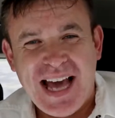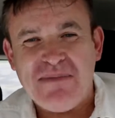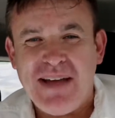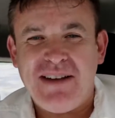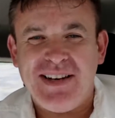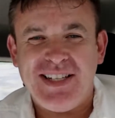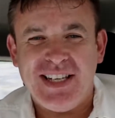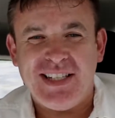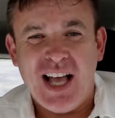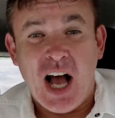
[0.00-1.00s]
And marriage
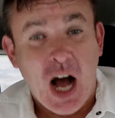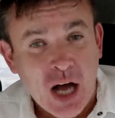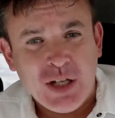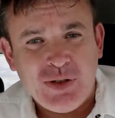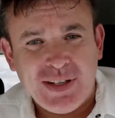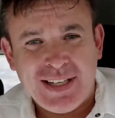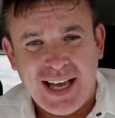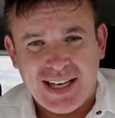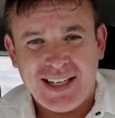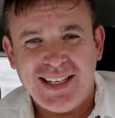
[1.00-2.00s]
is under
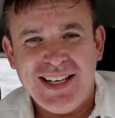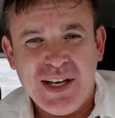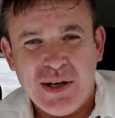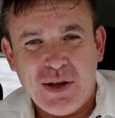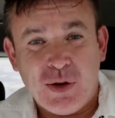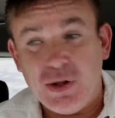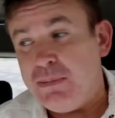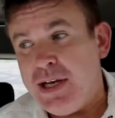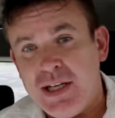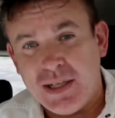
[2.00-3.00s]
attack through the
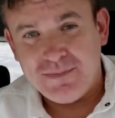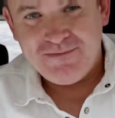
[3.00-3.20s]
media.